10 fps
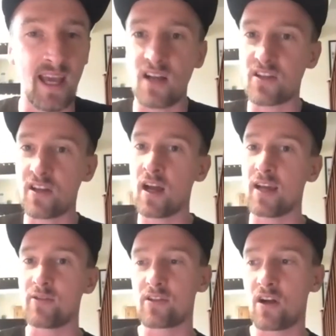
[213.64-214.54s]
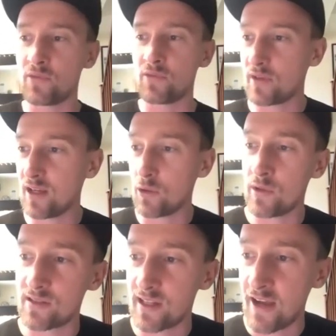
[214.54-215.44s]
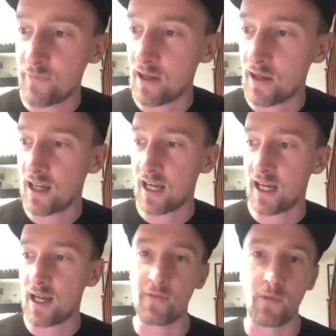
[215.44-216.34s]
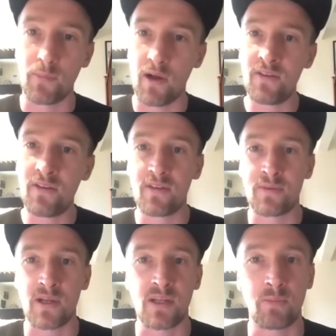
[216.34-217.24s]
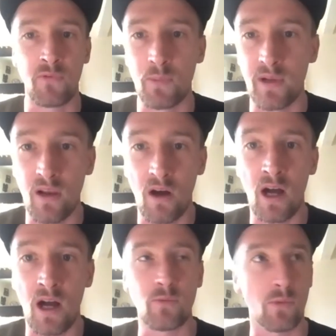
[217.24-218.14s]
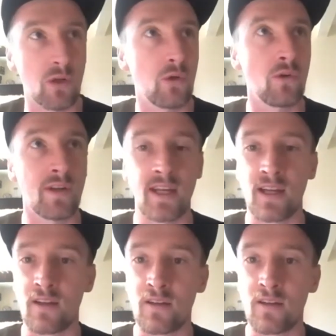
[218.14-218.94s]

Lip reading: don't know. It always gave me like a bit of a buzz, especially performing live and recording.